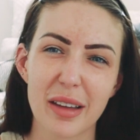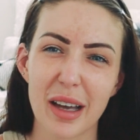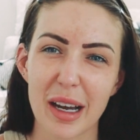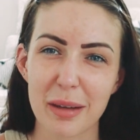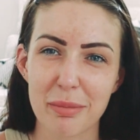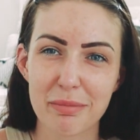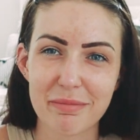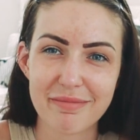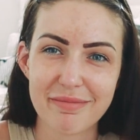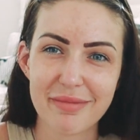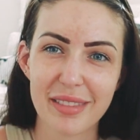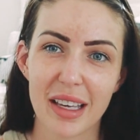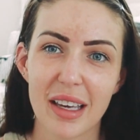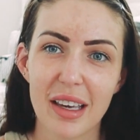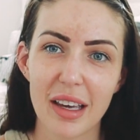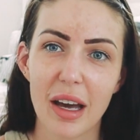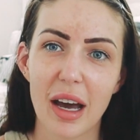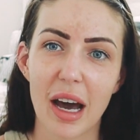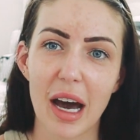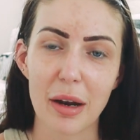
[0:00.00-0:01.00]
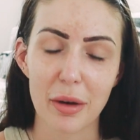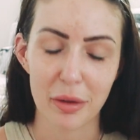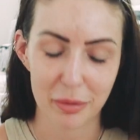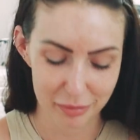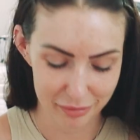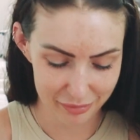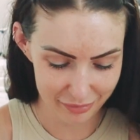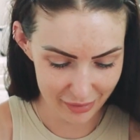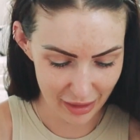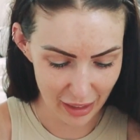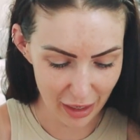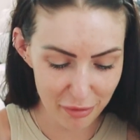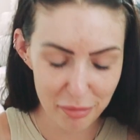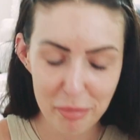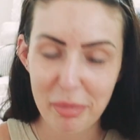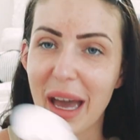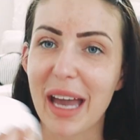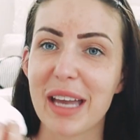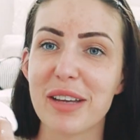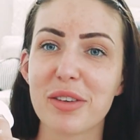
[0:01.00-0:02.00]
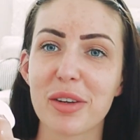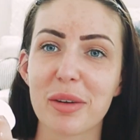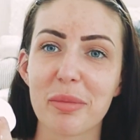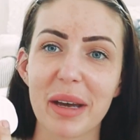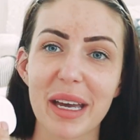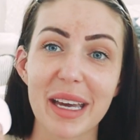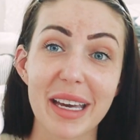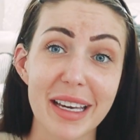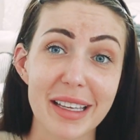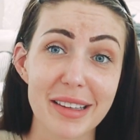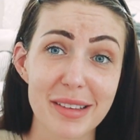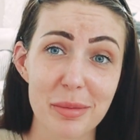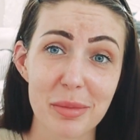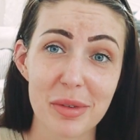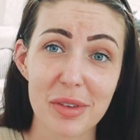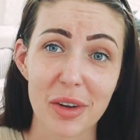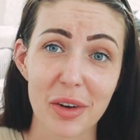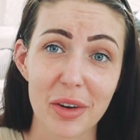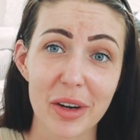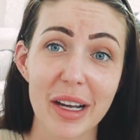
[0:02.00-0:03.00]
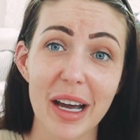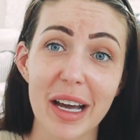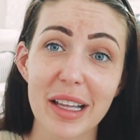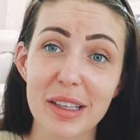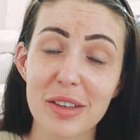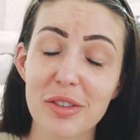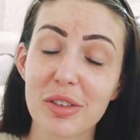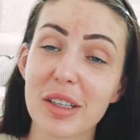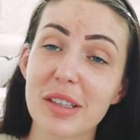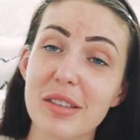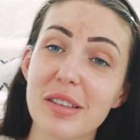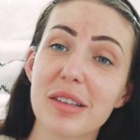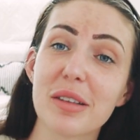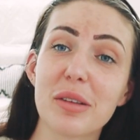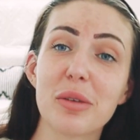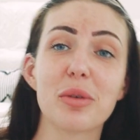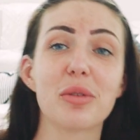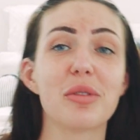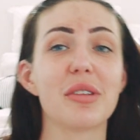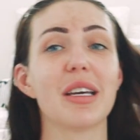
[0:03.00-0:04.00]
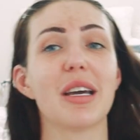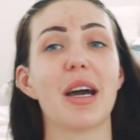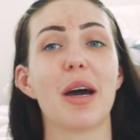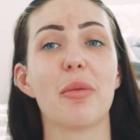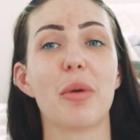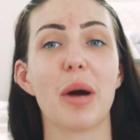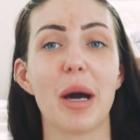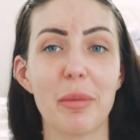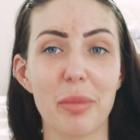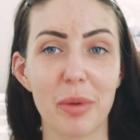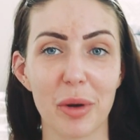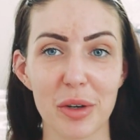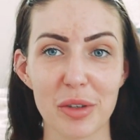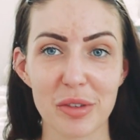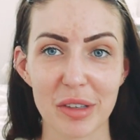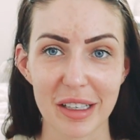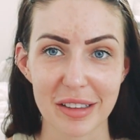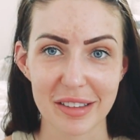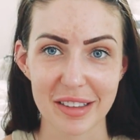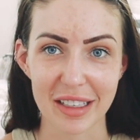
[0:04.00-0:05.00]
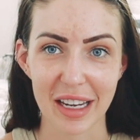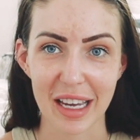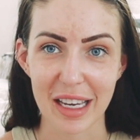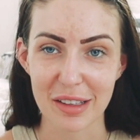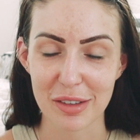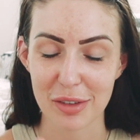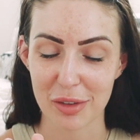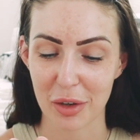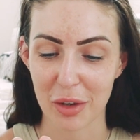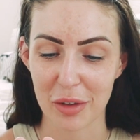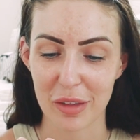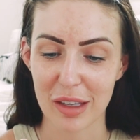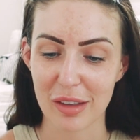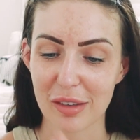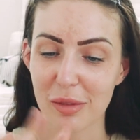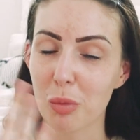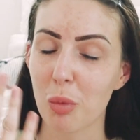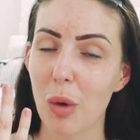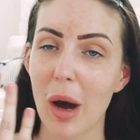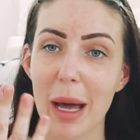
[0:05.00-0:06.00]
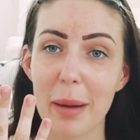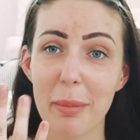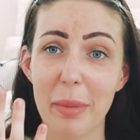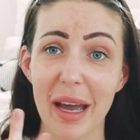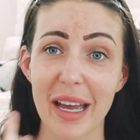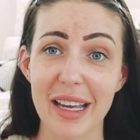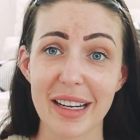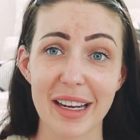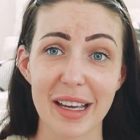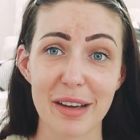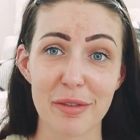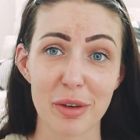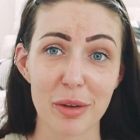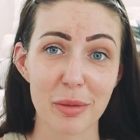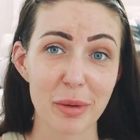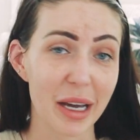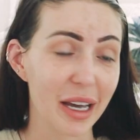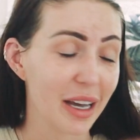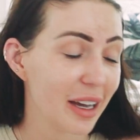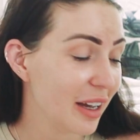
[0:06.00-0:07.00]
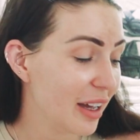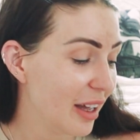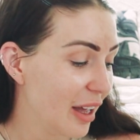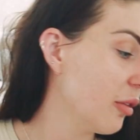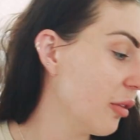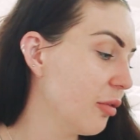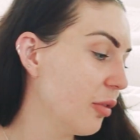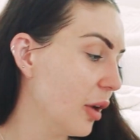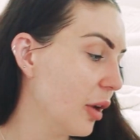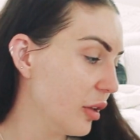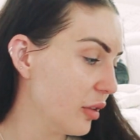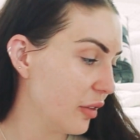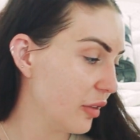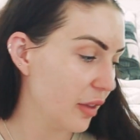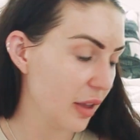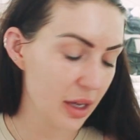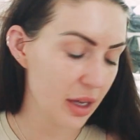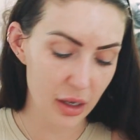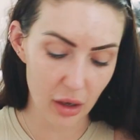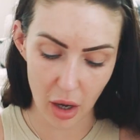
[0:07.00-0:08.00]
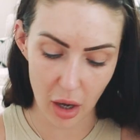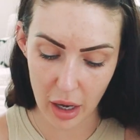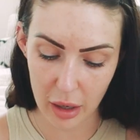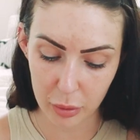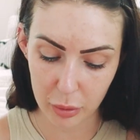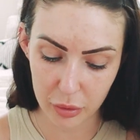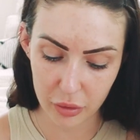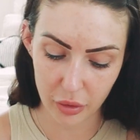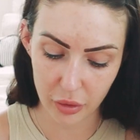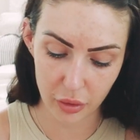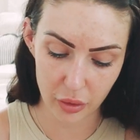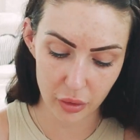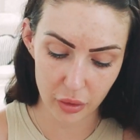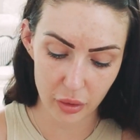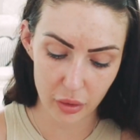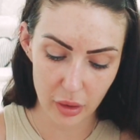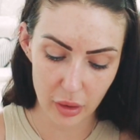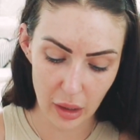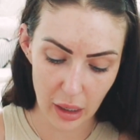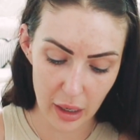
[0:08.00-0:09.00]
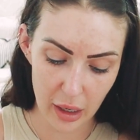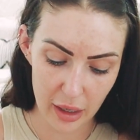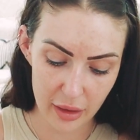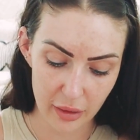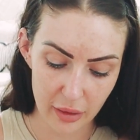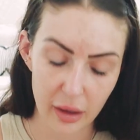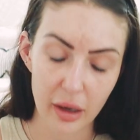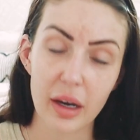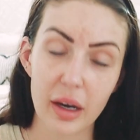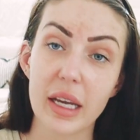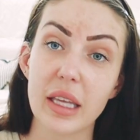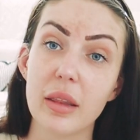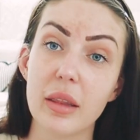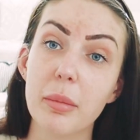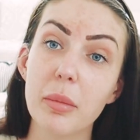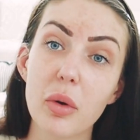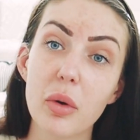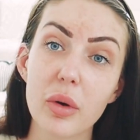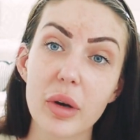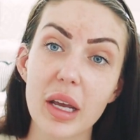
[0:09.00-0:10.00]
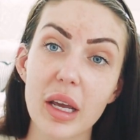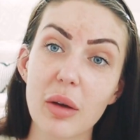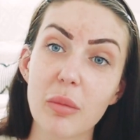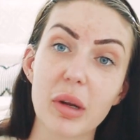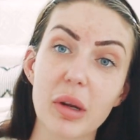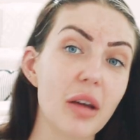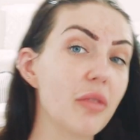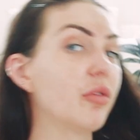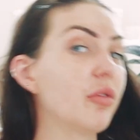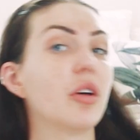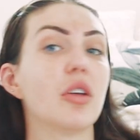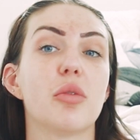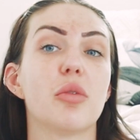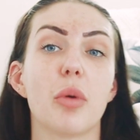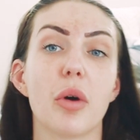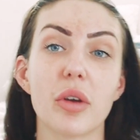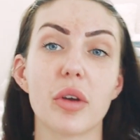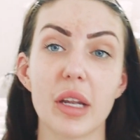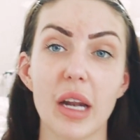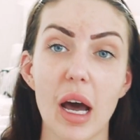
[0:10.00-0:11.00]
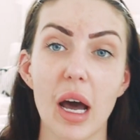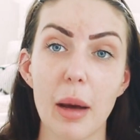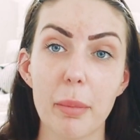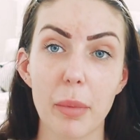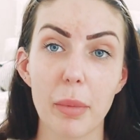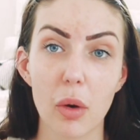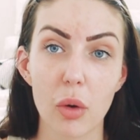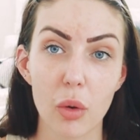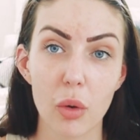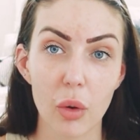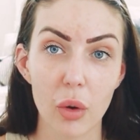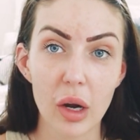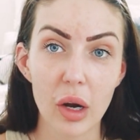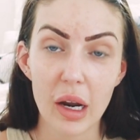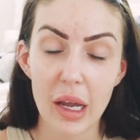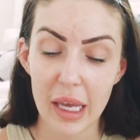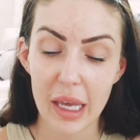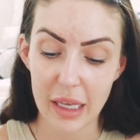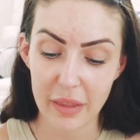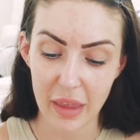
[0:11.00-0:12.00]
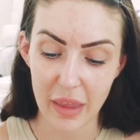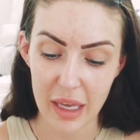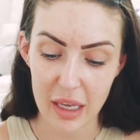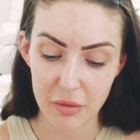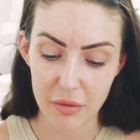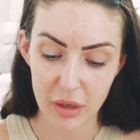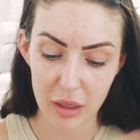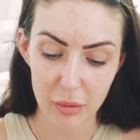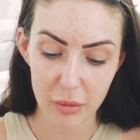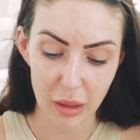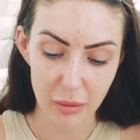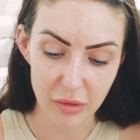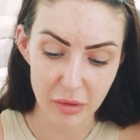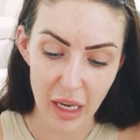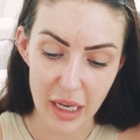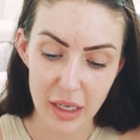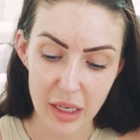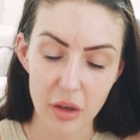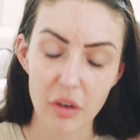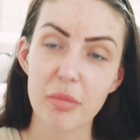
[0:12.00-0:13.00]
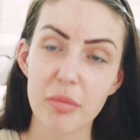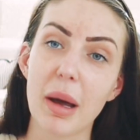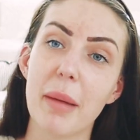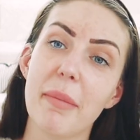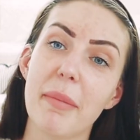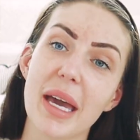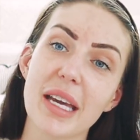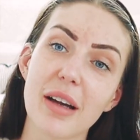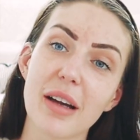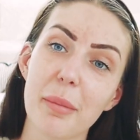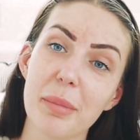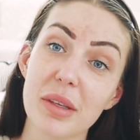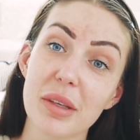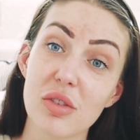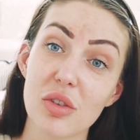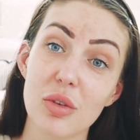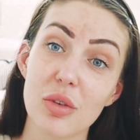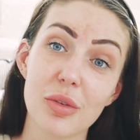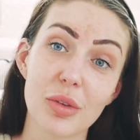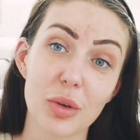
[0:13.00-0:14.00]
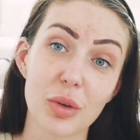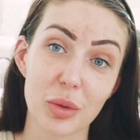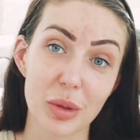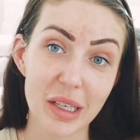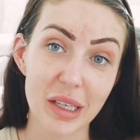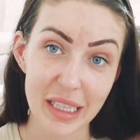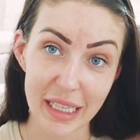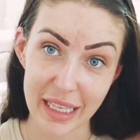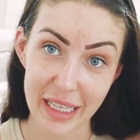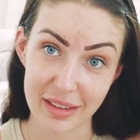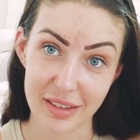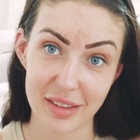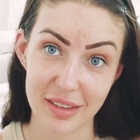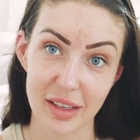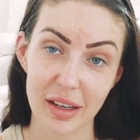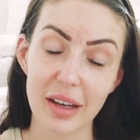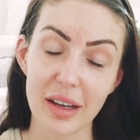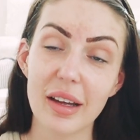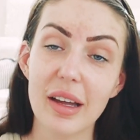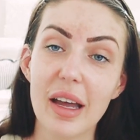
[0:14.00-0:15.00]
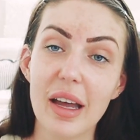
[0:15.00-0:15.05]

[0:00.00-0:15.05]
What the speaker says: Like, I have paint on my hands, I'm sorry. I literally did a little DIY project today, so there's white paint everywhere. The first thing I will do either in the morning when I've first woken up or in the evening when I'm taking off my makeup is use a good cleanser.